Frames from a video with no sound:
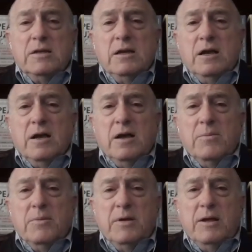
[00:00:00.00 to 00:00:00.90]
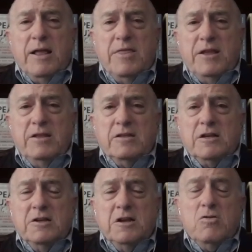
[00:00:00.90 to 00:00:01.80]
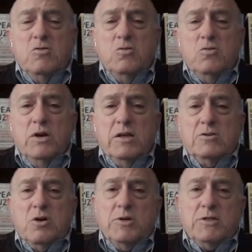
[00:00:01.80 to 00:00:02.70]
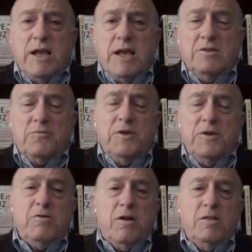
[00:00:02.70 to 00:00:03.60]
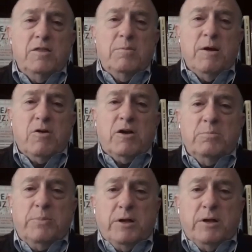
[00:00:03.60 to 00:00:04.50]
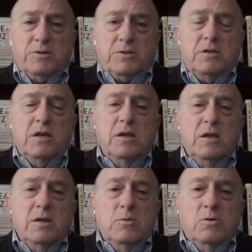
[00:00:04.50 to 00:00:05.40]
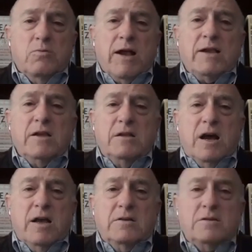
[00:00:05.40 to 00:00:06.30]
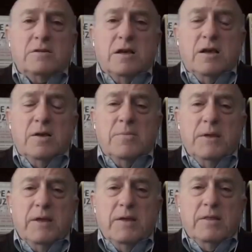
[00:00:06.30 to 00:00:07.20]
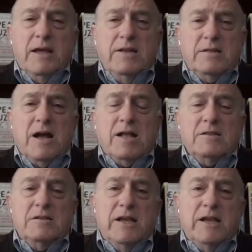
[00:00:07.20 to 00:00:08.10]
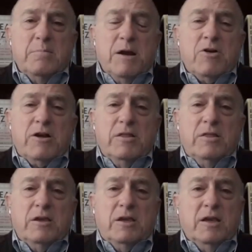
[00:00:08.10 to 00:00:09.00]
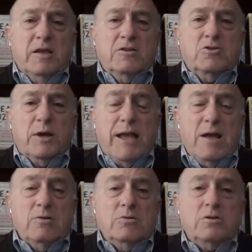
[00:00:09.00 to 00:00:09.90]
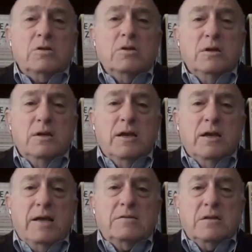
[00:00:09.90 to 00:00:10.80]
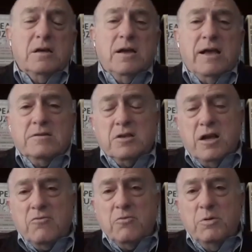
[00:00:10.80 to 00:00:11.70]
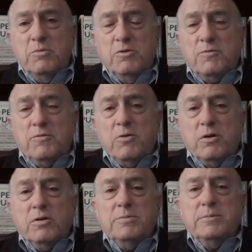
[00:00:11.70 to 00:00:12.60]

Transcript: And I think Netanyahu has always had his finger on the American pulse, will recognize that he's got to take American thinking into account as the government moves forward.